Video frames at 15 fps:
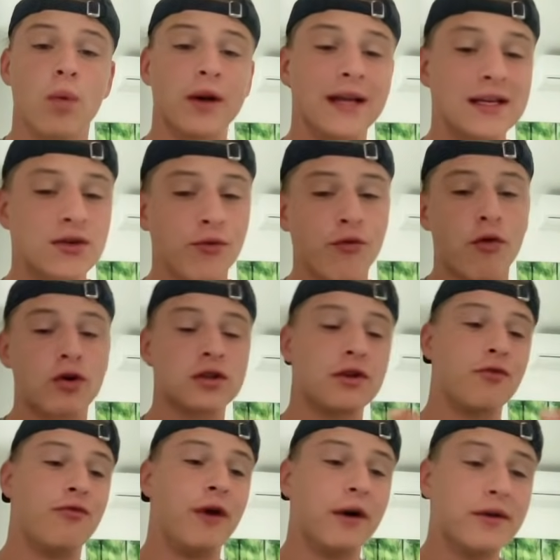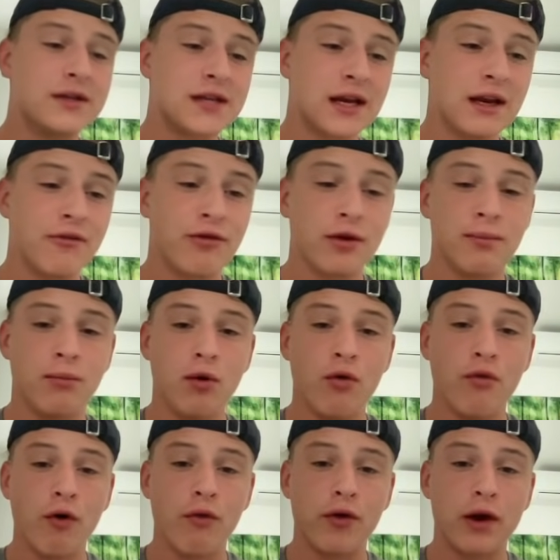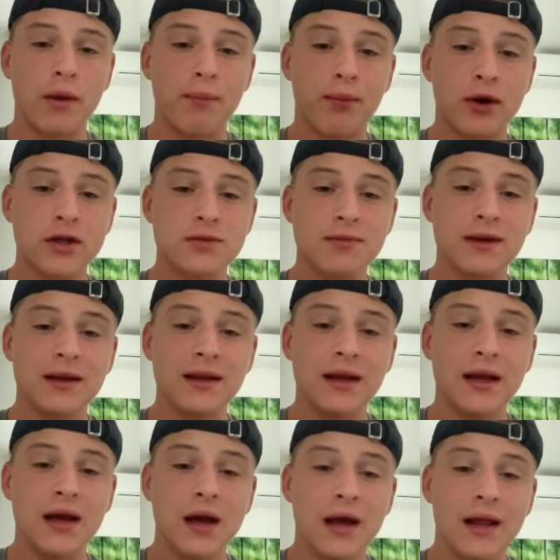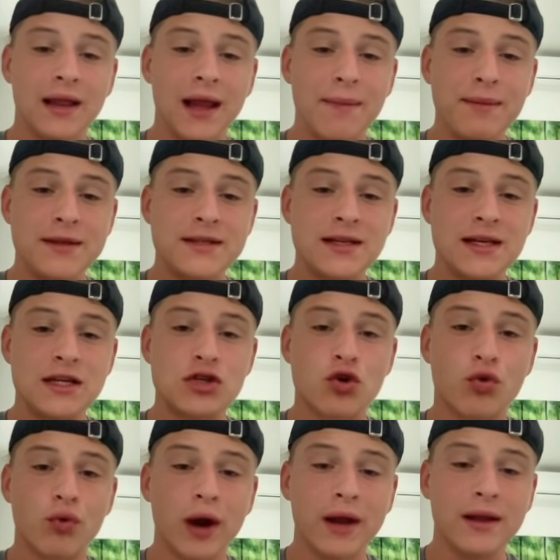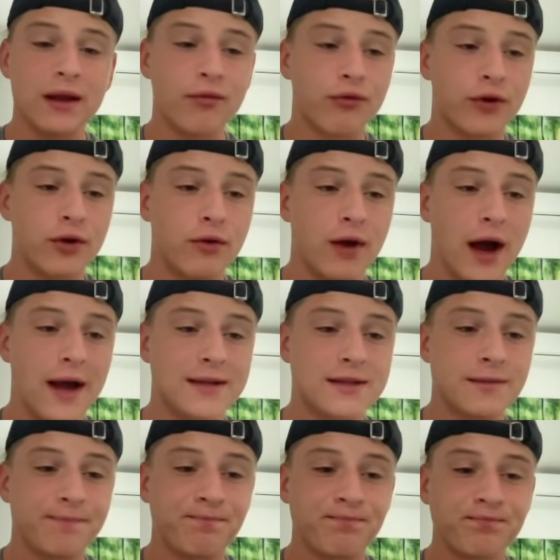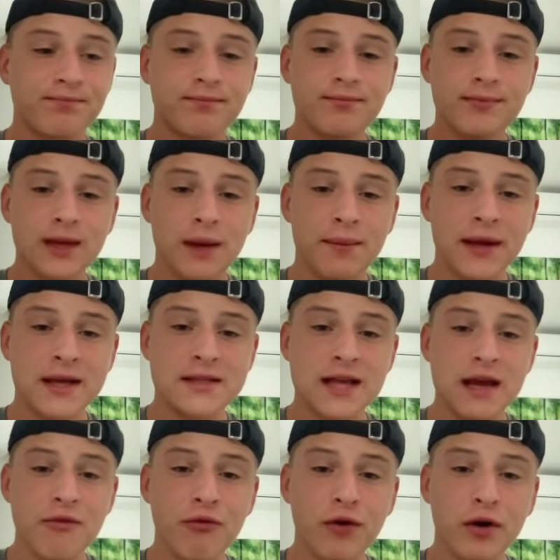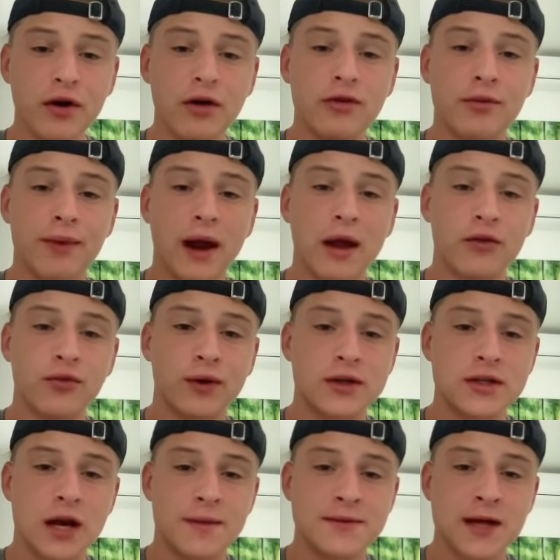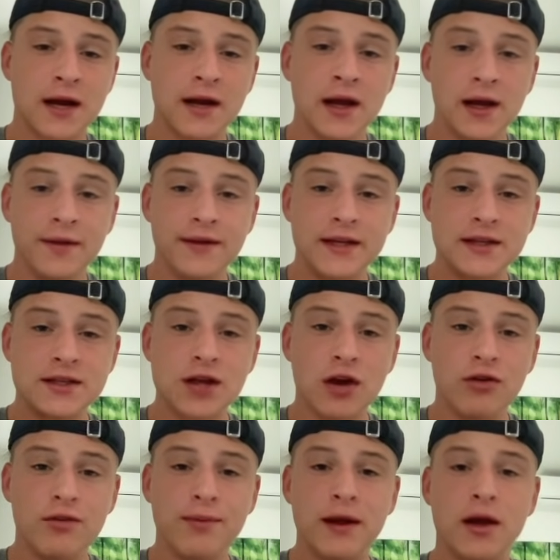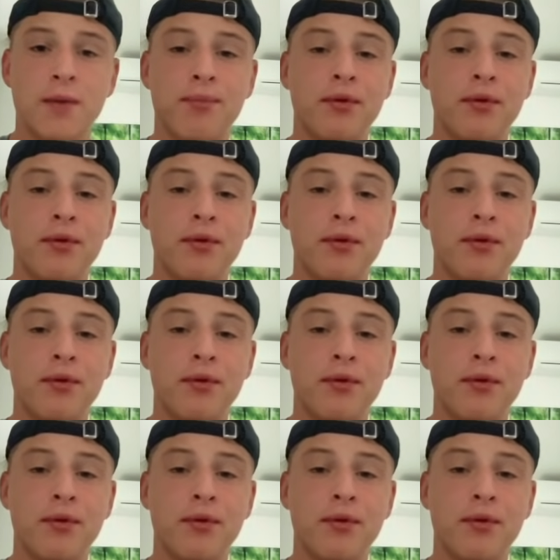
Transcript: What is, of course, a very significant move of an approximately, let me see this correctly for you guys, because if we're going to break it towards the upside this is going to be an